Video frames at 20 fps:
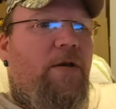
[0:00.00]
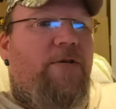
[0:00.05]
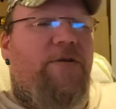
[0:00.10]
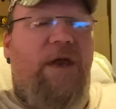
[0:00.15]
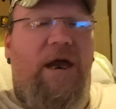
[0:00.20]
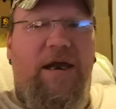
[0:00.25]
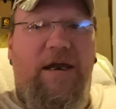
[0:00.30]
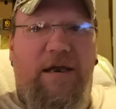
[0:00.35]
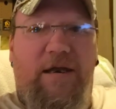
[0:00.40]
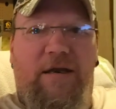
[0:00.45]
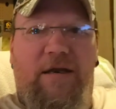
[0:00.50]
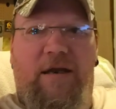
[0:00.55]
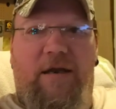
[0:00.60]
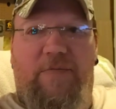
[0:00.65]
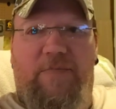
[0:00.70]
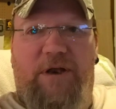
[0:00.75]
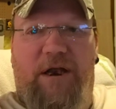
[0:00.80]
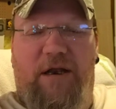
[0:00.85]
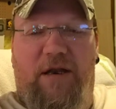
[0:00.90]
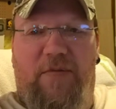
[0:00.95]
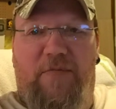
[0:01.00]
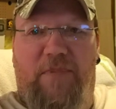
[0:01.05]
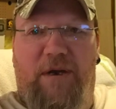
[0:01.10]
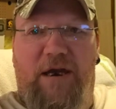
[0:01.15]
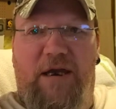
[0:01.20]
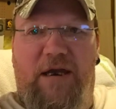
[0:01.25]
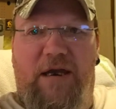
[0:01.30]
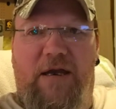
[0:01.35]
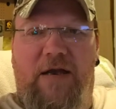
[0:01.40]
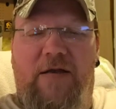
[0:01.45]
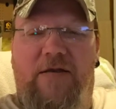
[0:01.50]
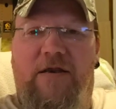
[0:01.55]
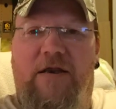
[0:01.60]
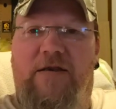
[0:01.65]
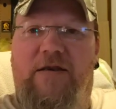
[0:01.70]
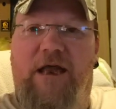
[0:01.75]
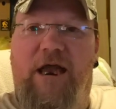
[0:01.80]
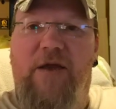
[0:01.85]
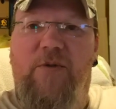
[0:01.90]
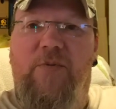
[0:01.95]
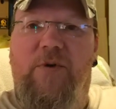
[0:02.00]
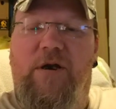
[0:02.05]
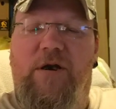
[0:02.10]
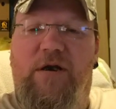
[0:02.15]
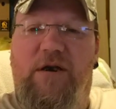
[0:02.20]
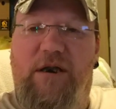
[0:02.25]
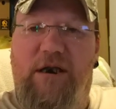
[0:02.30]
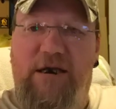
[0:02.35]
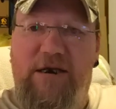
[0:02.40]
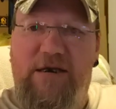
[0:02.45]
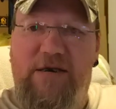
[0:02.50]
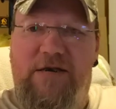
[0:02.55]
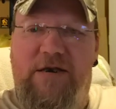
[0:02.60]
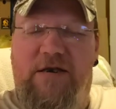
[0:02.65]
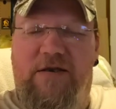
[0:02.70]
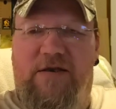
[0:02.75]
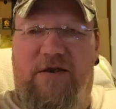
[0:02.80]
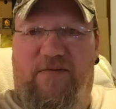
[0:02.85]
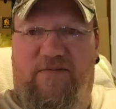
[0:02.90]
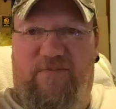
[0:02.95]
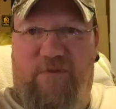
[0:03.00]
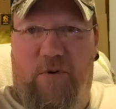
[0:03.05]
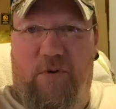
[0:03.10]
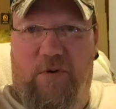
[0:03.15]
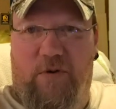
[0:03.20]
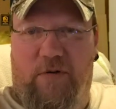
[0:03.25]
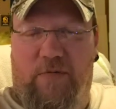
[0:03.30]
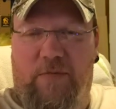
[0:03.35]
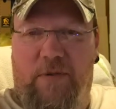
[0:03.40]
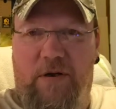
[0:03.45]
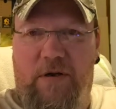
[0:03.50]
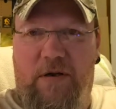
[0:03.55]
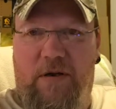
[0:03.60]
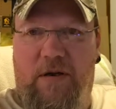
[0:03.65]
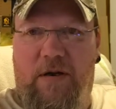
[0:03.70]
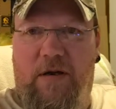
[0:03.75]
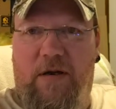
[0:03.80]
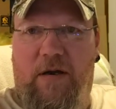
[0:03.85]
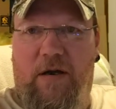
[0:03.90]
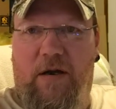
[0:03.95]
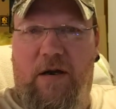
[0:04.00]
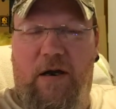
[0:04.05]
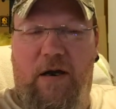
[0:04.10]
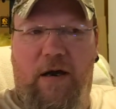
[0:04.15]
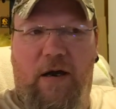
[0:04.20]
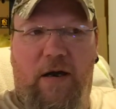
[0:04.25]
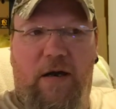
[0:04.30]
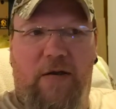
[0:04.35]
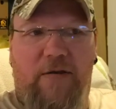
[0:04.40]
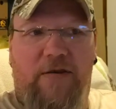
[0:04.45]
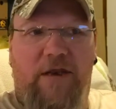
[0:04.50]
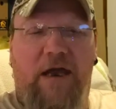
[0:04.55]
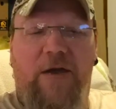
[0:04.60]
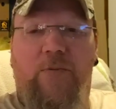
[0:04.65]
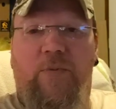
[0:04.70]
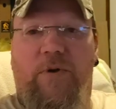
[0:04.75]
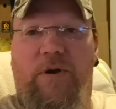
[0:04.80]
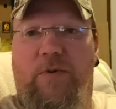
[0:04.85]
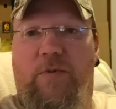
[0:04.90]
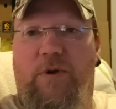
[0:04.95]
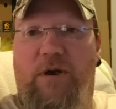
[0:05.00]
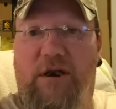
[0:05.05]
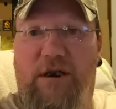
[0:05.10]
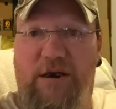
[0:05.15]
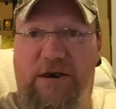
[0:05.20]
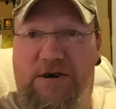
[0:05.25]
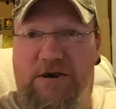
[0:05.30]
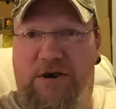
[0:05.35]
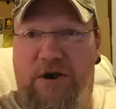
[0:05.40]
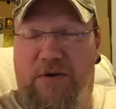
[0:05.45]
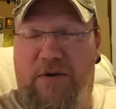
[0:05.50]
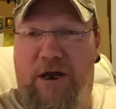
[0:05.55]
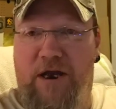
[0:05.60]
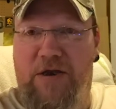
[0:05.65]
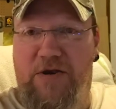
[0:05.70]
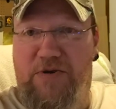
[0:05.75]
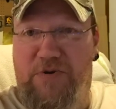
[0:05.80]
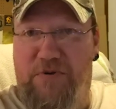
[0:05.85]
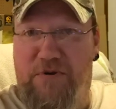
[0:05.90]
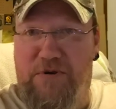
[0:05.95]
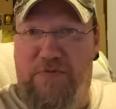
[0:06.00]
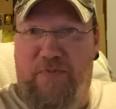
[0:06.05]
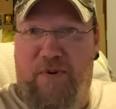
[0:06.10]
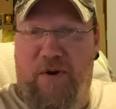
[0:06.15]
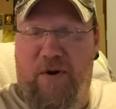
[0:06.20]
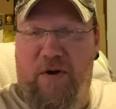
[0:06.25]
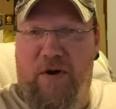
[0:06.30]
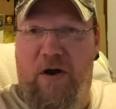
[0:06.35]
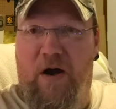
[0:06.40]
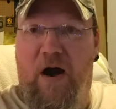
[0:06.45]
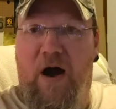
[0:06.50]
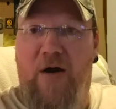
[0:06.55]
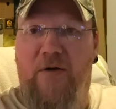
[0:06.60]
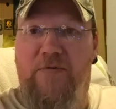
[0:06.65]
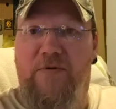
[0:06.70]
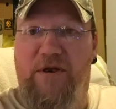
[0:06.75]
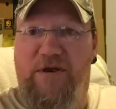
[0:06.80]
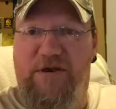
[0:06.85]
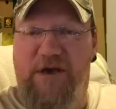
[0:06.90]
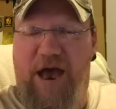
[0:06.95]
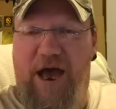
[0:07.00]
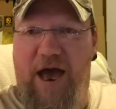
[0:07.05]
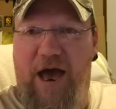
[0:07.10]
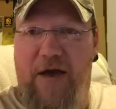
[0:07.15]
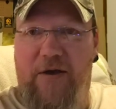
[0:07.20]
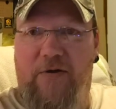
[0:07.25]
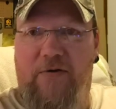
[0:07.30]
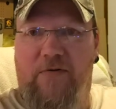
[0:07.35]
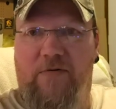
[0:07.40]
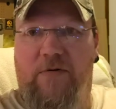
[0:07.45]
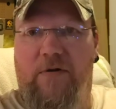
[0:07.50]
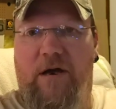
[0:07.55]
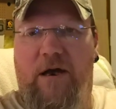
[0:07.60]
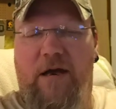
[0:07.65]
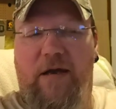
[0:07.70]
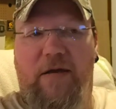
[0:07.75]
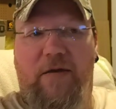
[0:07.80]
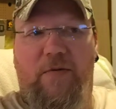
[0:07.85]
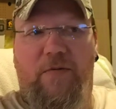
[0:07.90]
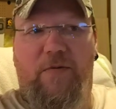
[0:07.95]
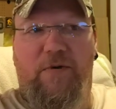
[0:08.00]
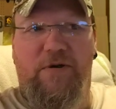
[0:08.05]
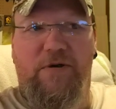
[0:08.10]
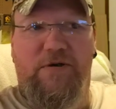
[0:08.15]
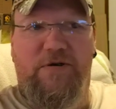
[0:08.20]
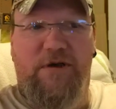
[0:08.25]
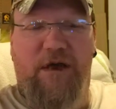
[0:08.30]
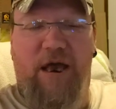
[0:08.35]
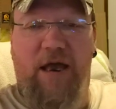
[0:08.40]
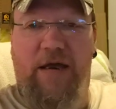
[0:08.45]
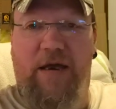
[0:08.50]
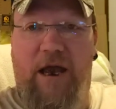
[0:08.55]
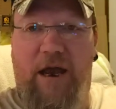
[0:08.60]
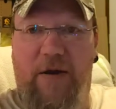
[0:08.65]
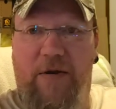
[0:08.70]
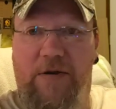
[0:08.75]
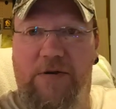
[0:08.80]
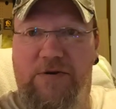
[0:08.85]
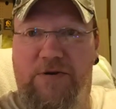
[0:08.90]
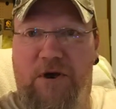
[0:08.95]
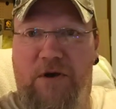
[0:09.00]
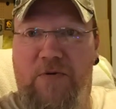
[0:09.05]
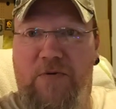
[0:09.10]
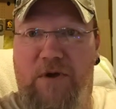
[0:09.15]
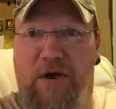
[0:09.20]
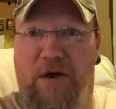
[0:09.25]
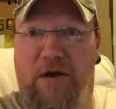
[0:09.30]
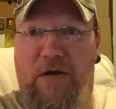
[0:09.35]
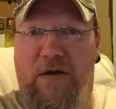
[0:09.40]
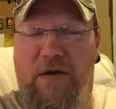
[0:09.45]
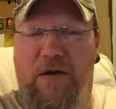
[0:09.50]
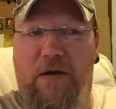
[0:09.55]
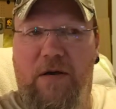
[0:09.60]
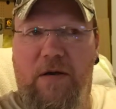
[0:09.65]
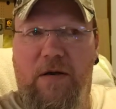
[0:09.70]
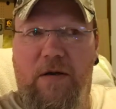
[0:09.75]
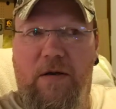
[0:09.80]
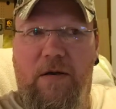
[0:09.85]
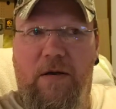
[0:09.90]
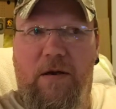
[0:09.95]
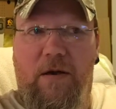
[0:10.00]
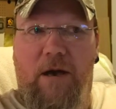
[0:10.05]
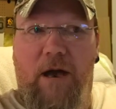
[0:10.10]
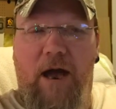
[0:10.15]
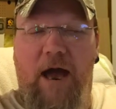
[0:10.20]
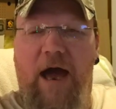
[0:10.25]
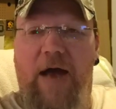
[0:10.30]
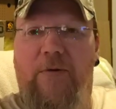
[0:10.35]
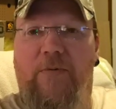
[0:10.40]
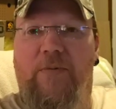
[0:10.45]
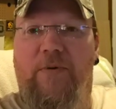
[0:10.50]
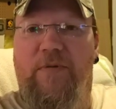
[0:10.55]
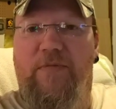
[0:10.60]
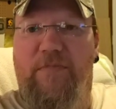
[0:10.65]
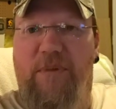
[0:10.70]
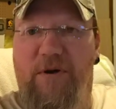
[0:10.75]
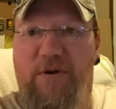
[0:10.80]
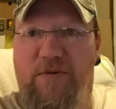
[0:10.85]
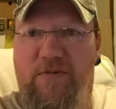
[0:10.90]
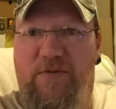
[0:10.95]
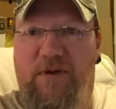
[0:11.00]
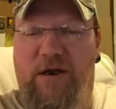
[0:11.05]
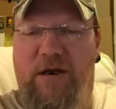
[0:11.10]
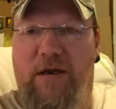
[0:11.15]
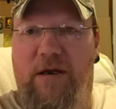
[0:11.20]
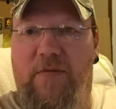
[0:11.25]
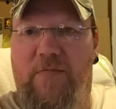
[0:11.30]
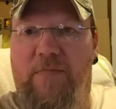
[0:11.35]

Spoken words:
They ended up telling me that they released the form they re-released their interest part on the title, and it was, and Arizona had removed it,